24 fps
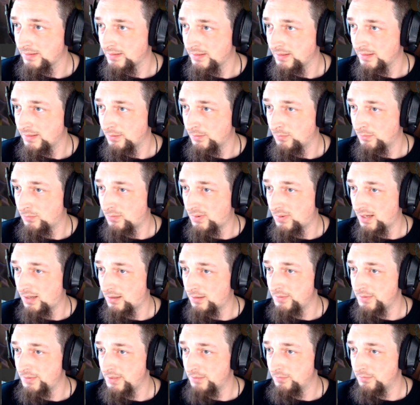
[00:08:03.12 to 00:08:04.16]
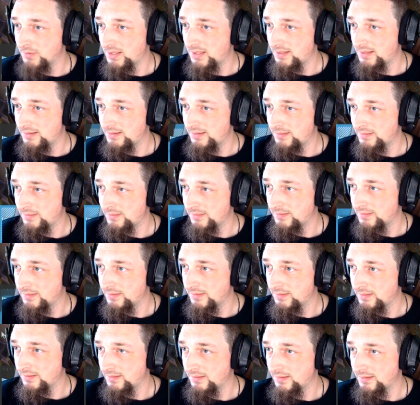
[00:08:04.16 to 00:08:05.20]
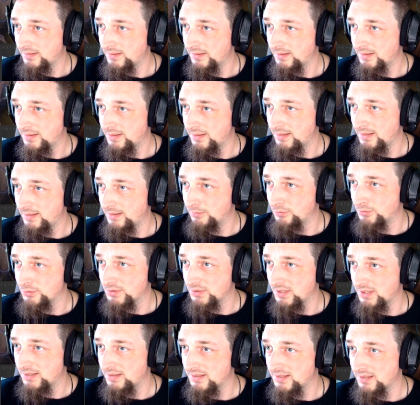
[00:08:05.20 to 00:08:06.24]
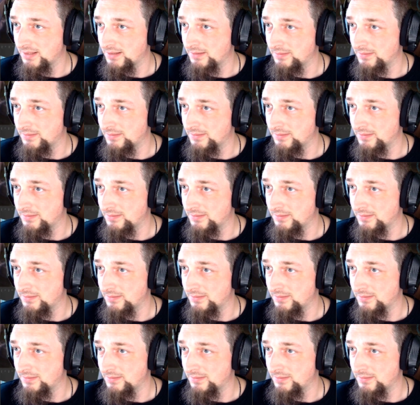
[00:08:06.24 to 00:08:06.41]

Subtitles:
while we run. And we'll try this out.